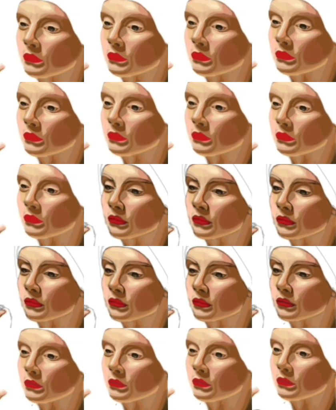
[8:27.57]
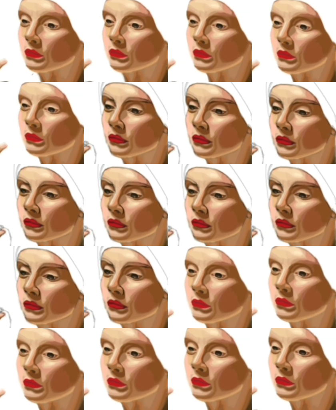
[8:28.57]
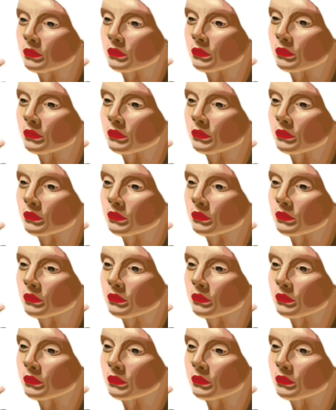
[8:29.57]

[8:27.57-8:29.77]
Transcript: you make it look better.